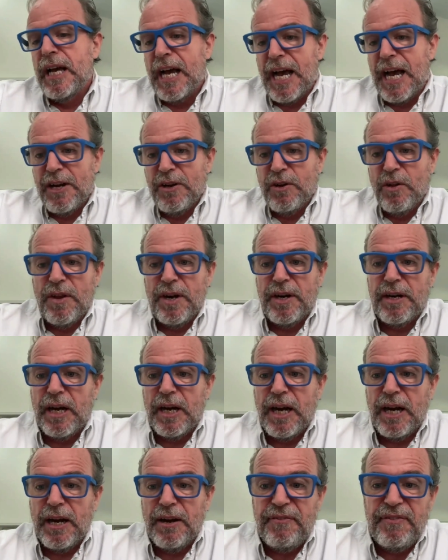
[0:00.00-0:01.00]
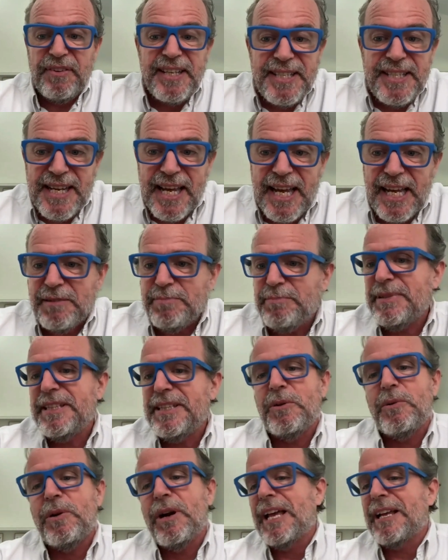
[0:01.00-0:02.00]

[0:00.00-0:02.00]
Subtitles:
fintech, but there were